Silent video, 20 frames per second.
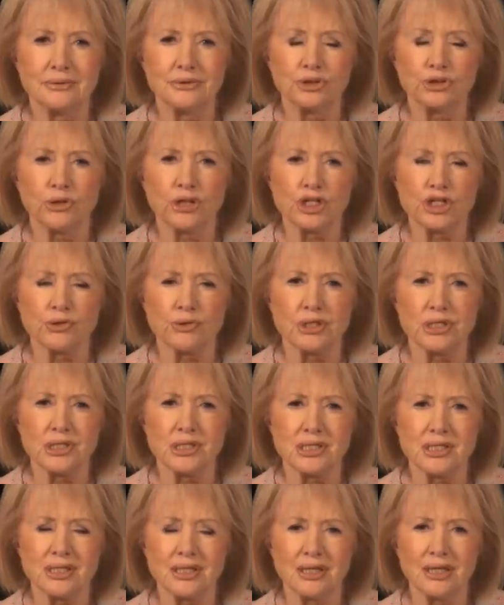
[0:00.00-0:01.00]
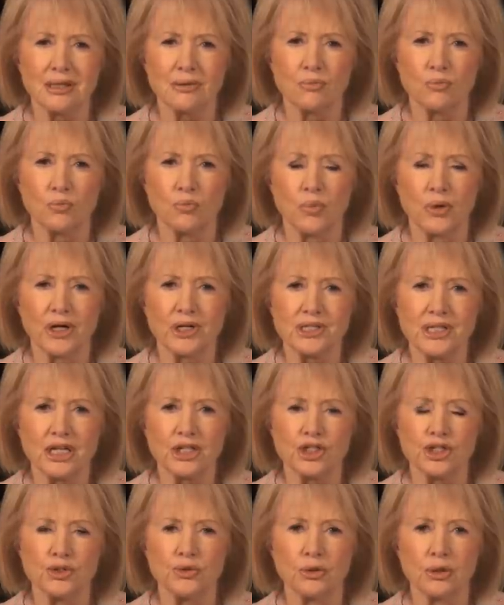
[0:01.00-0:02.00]
treasuries? And what does
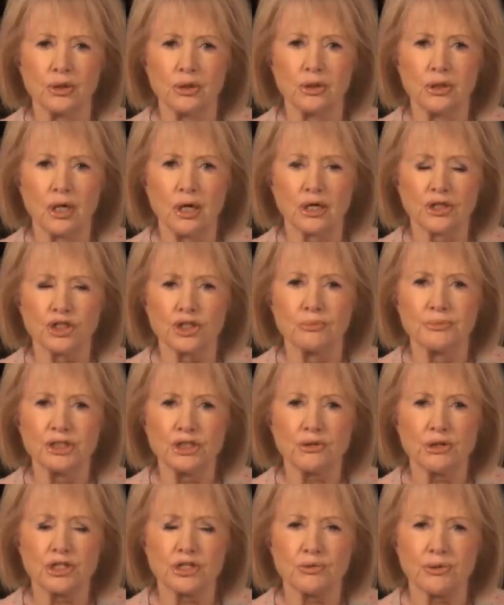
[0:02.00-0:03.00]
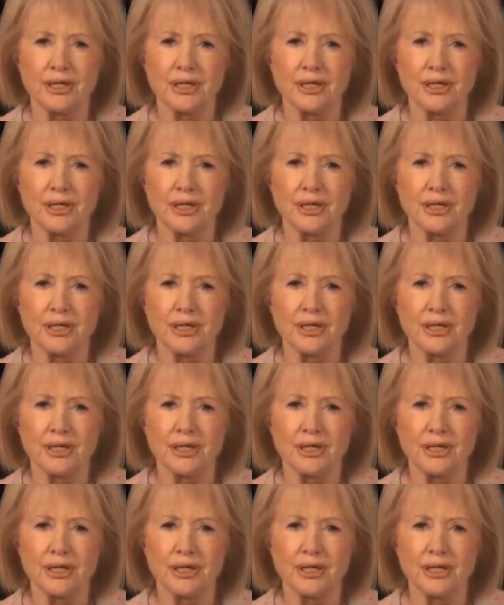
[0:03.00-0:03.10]
that do to long-term interest